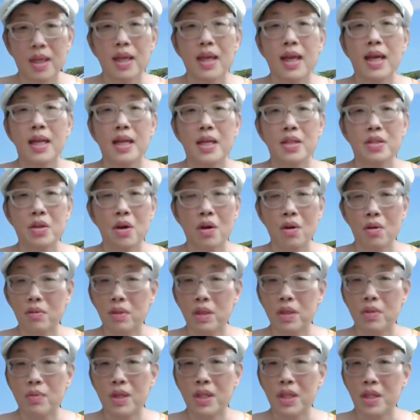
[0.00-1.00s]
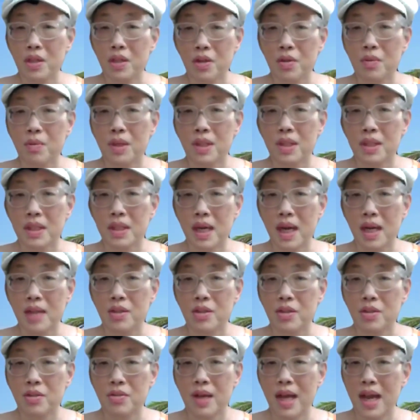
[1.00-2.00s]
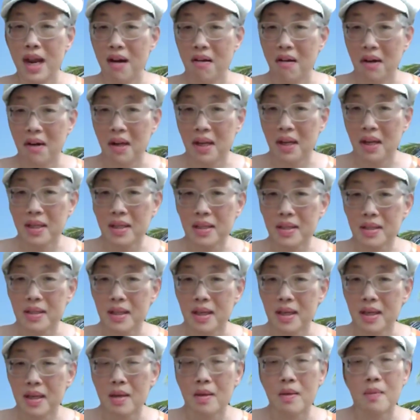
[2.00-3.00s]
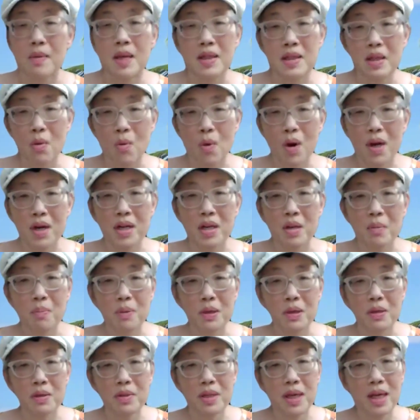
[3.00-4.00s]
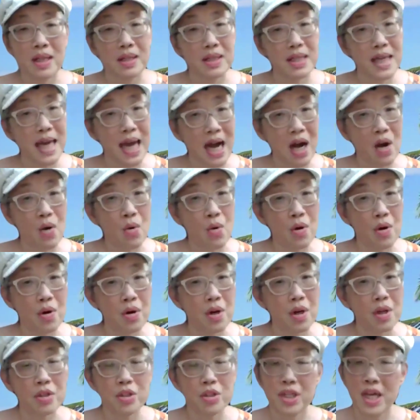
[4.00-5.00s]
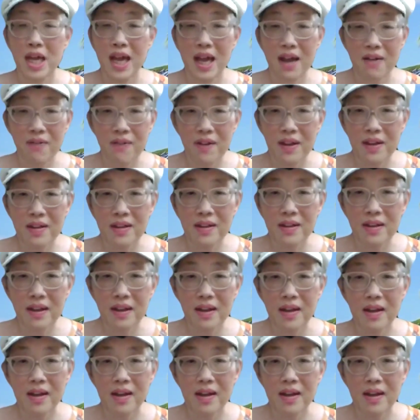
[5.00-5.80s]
And it's only when humans got too arrogant and they wanted to build that tower to heaven